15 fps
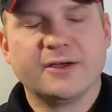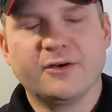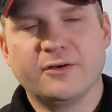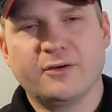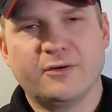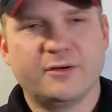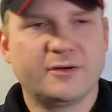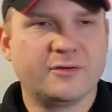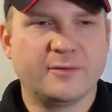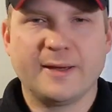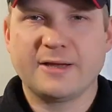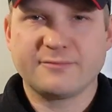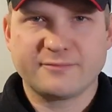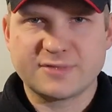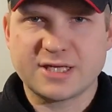or I'm
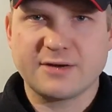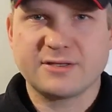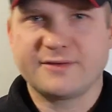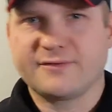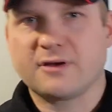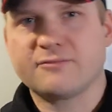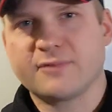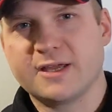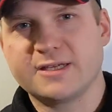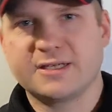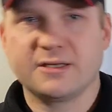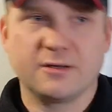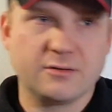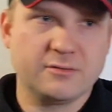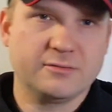out charity
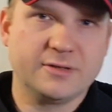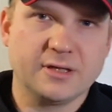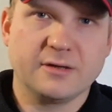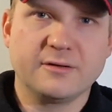fundraising, or